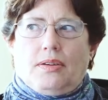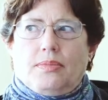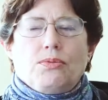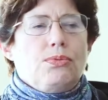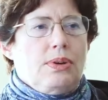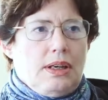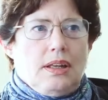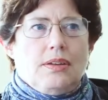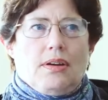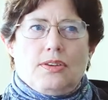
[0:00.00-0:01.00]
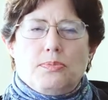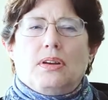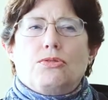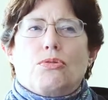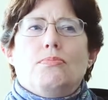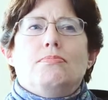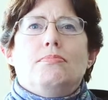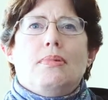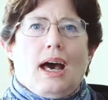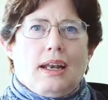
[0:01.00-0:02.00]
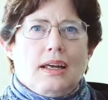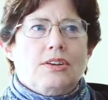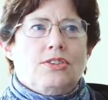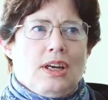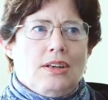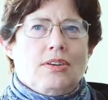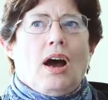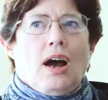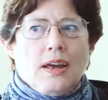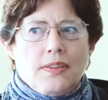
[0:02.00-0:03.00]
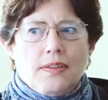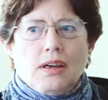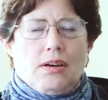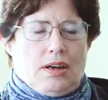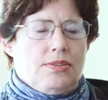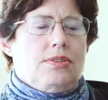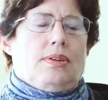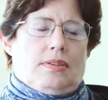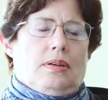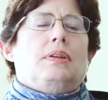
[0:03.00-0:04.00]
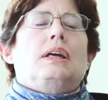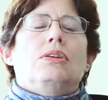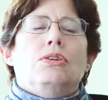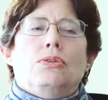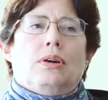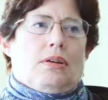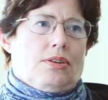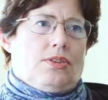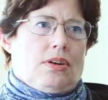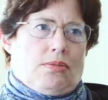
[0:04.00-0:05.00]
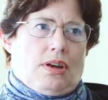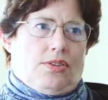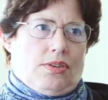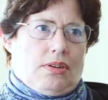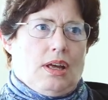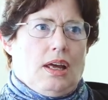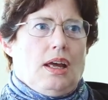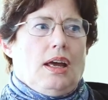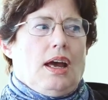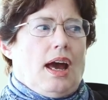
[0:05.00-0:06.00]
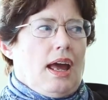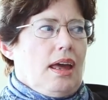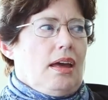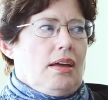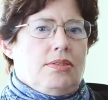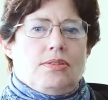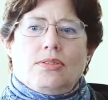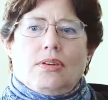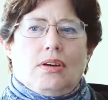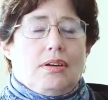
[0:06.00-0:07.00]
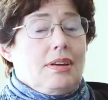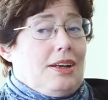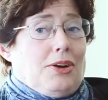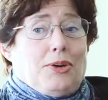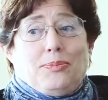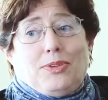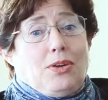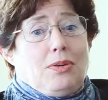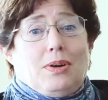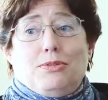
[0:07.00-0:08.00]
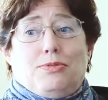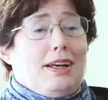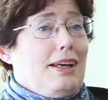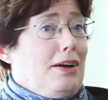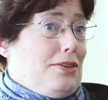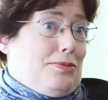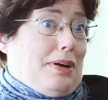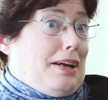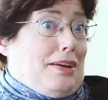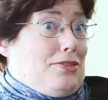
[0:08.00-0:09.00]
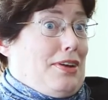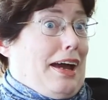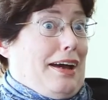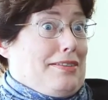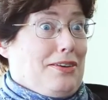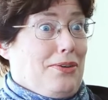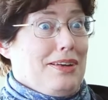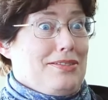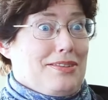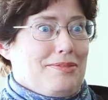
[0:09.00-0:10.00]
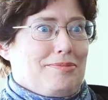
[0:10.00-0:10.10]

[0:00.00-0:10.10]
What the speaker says: Really, there has been a dramatic change. I think God is doing something new in our generation, and you know, the only way to find out is to ask the question.